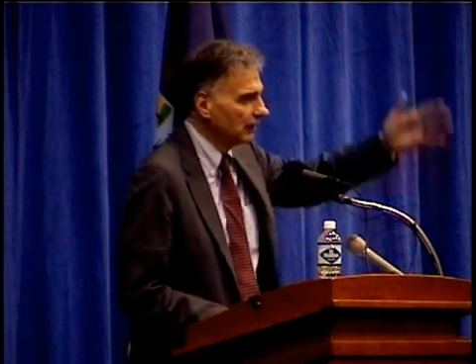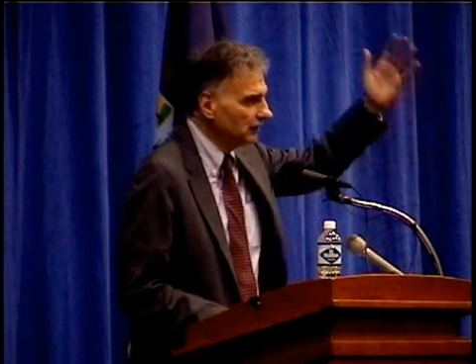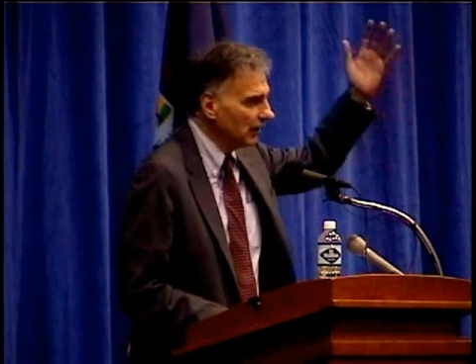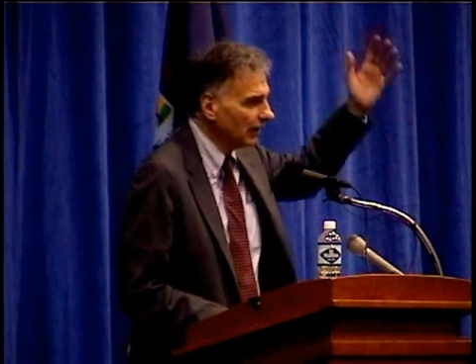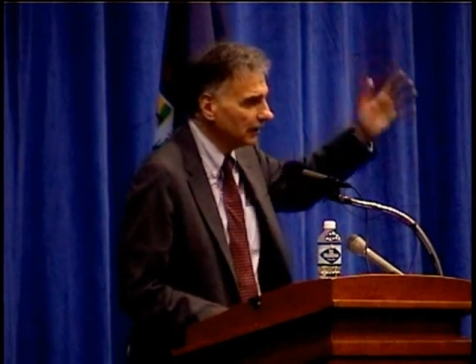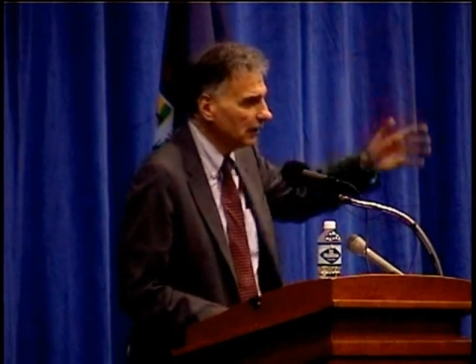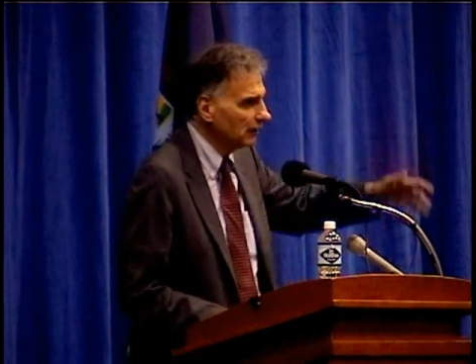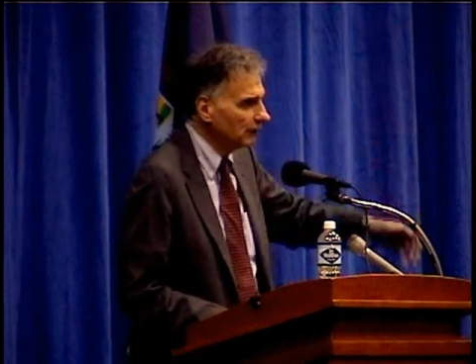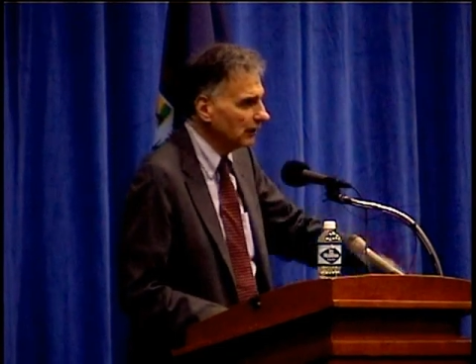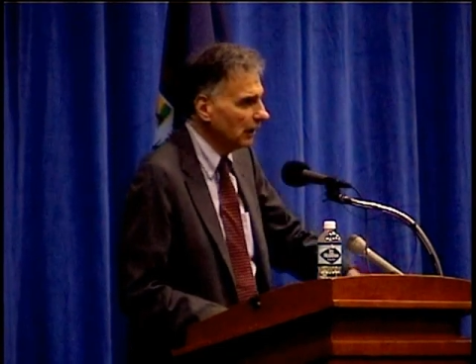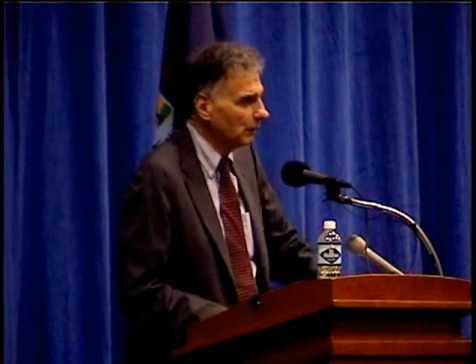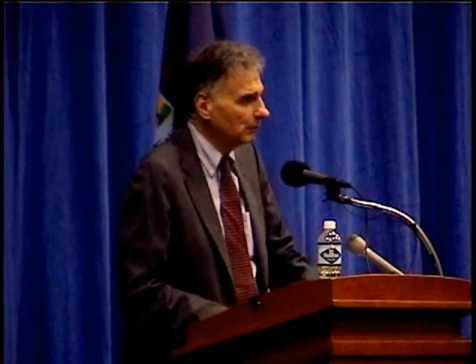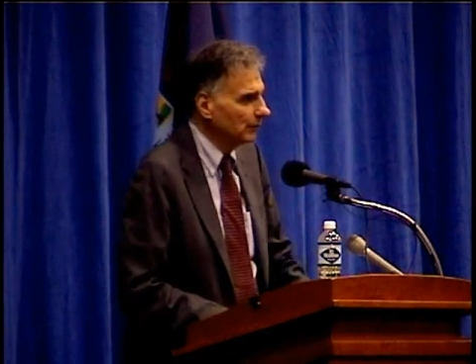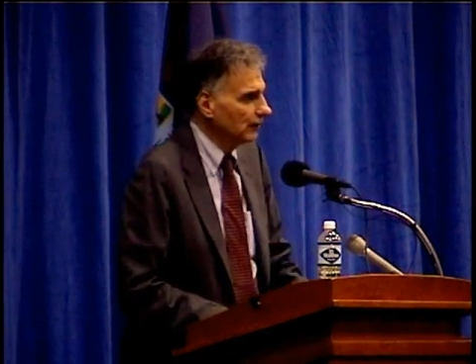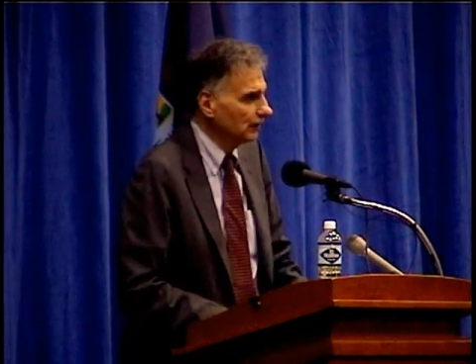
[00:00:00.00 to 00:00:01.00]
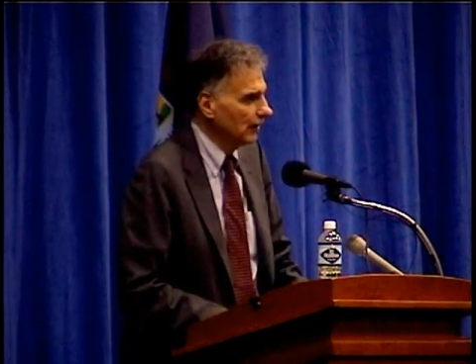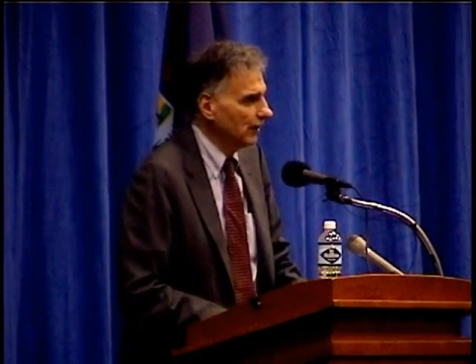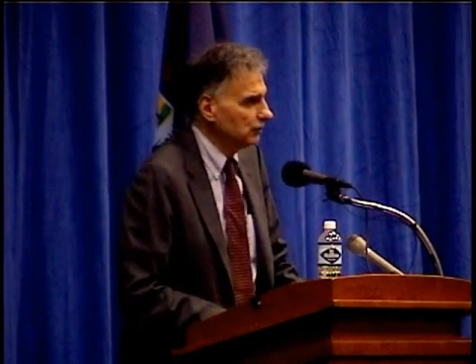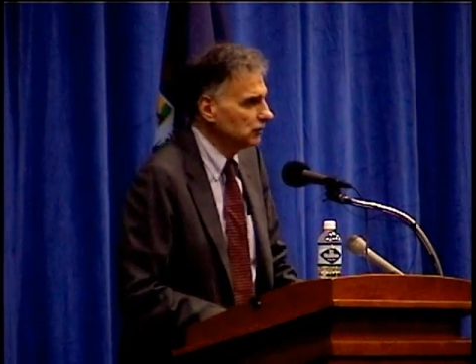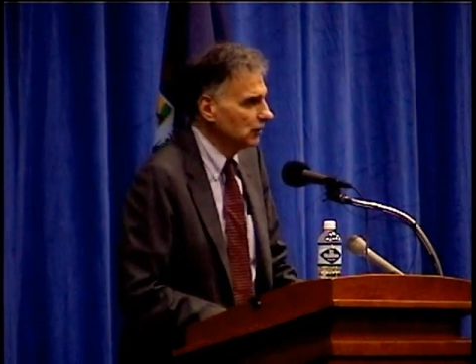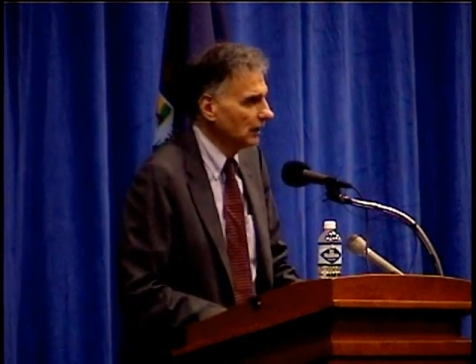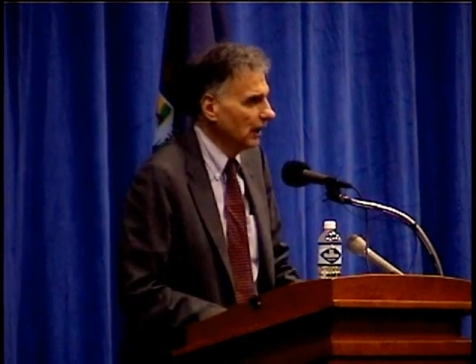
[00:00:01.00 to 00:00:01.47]
executive
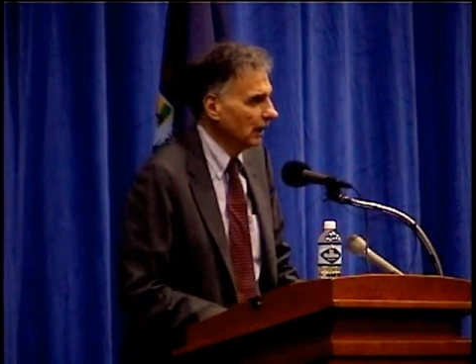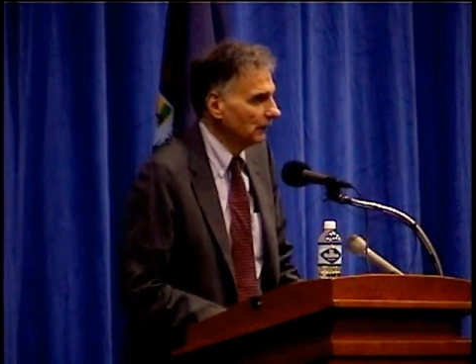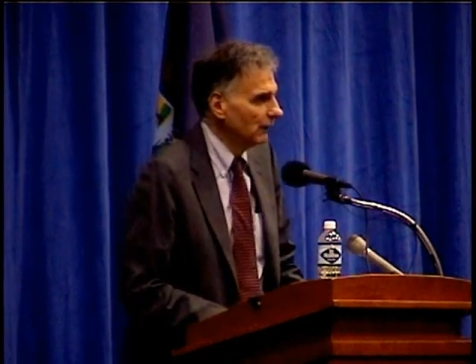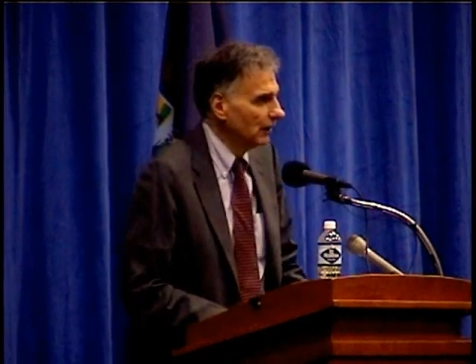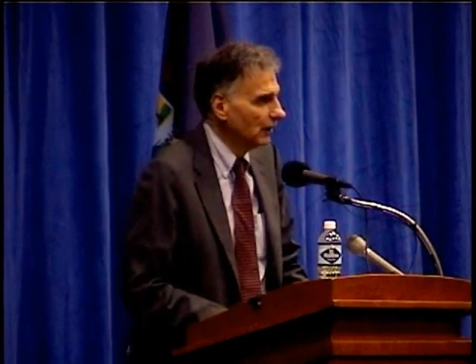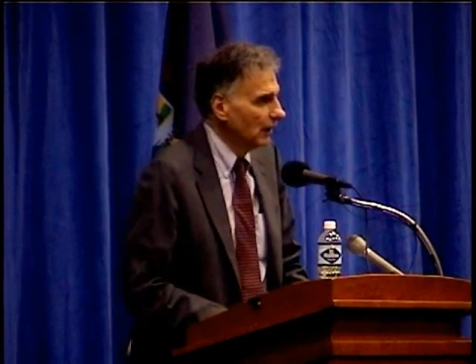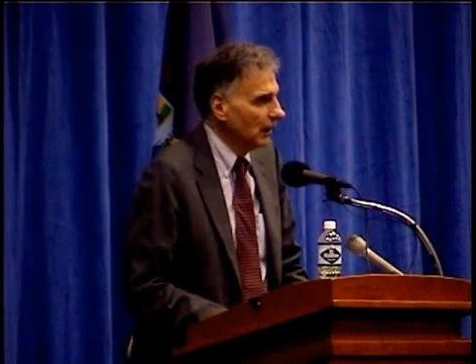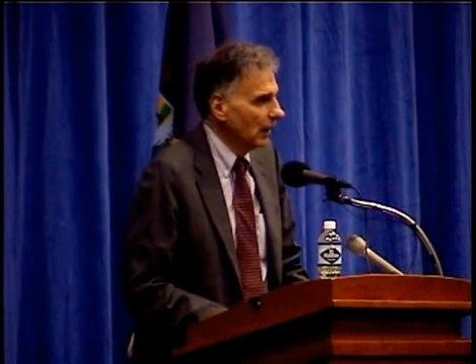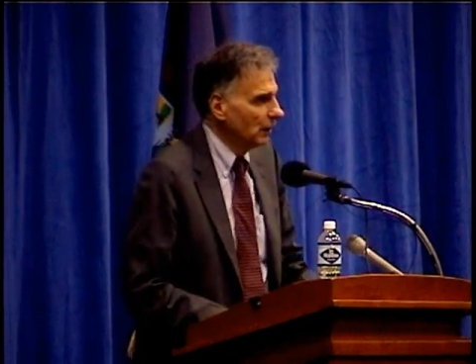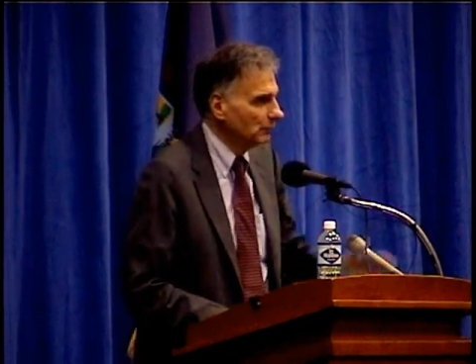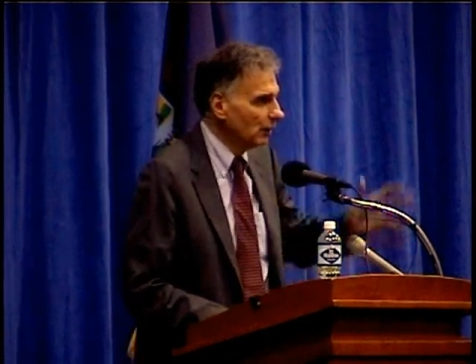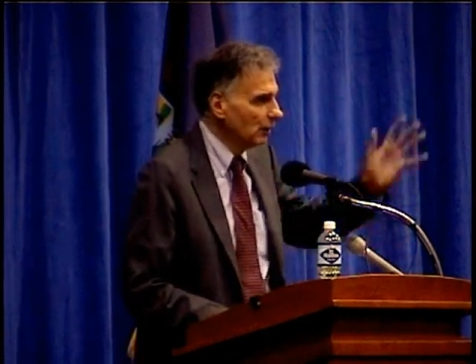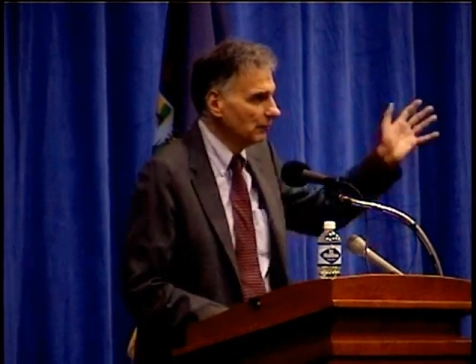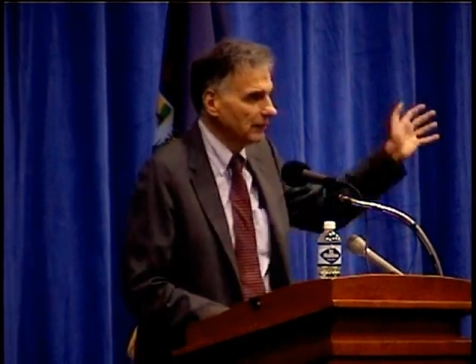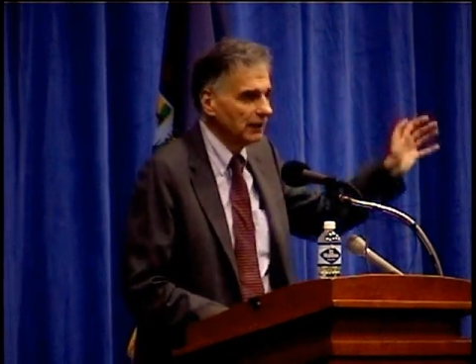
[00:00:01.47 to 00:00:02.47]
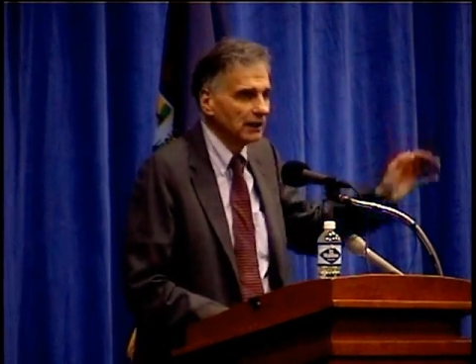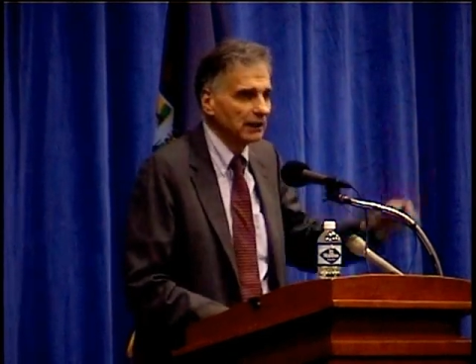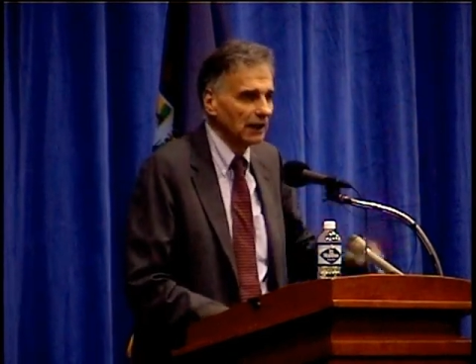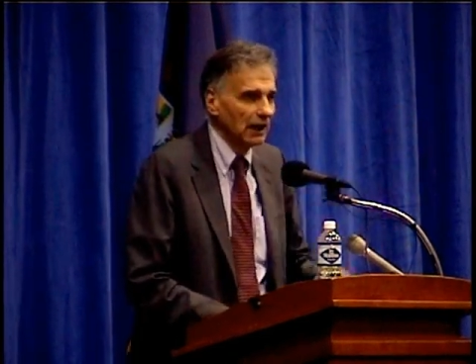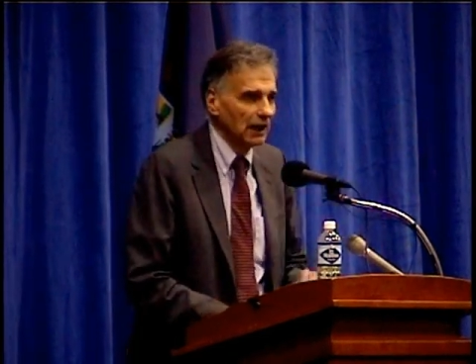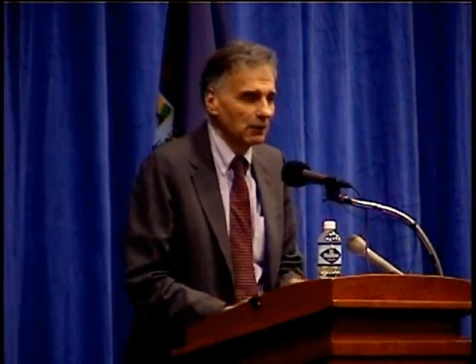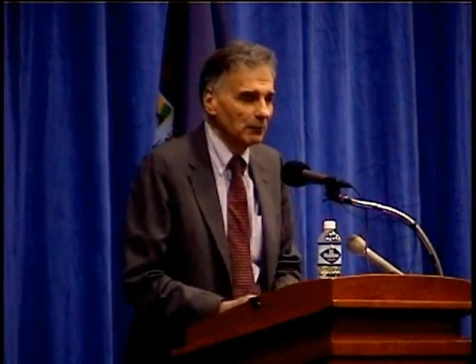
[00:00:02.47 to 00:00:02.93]
compensation up, a booming
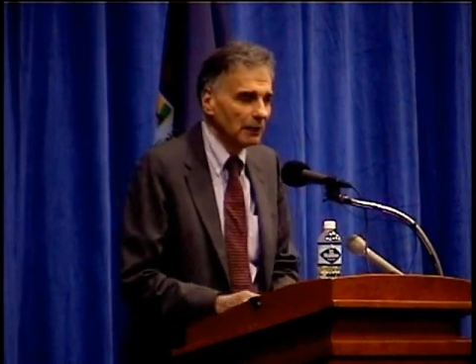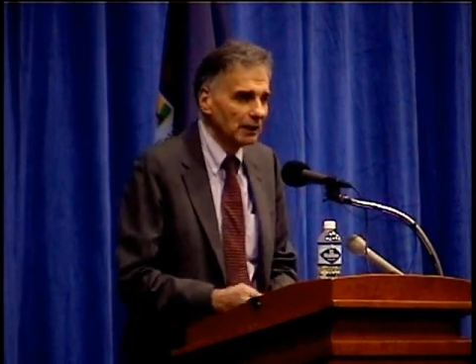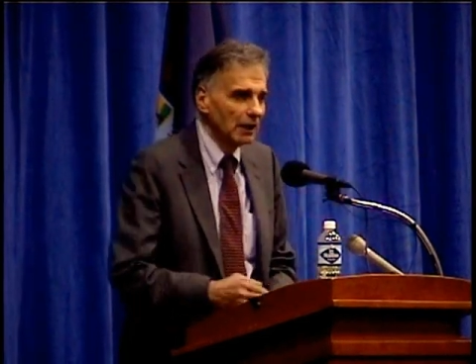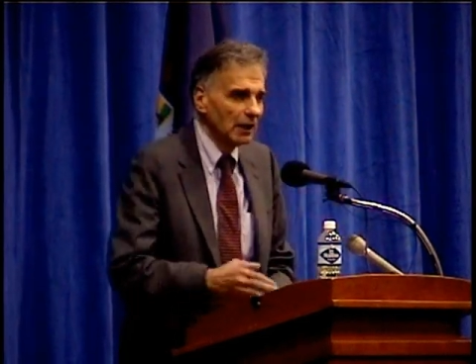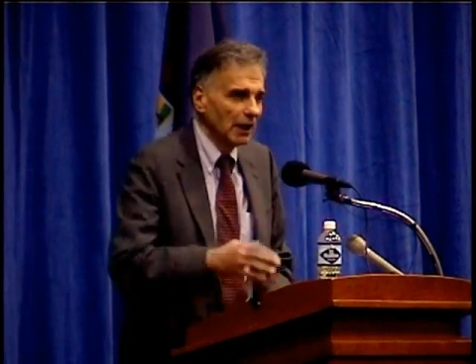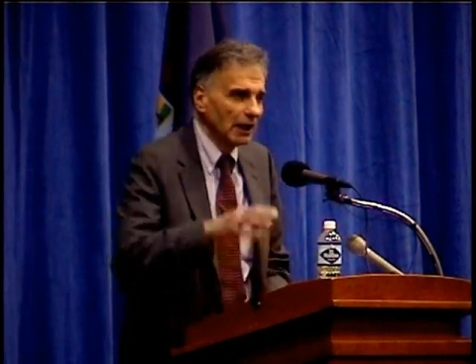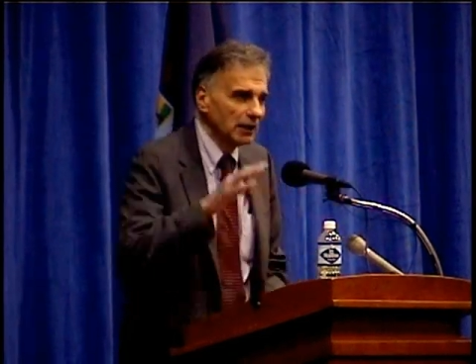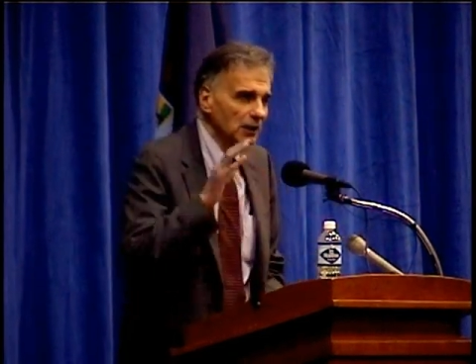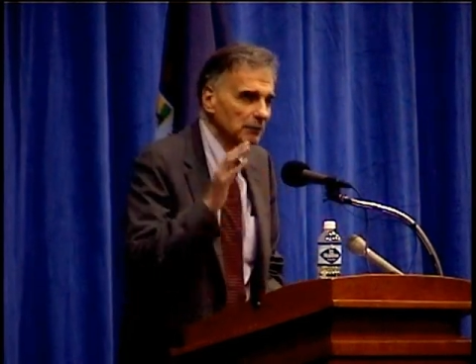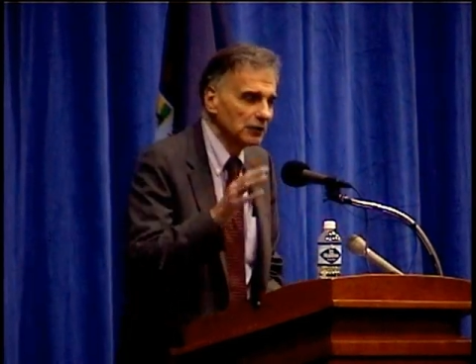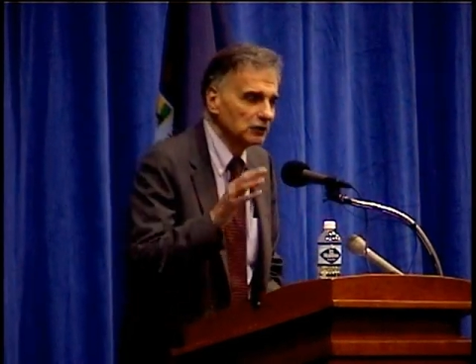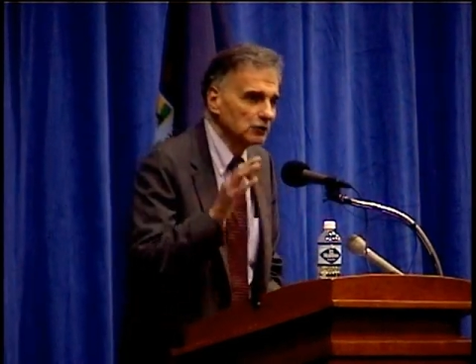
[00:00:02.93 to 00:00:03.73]
economy, and the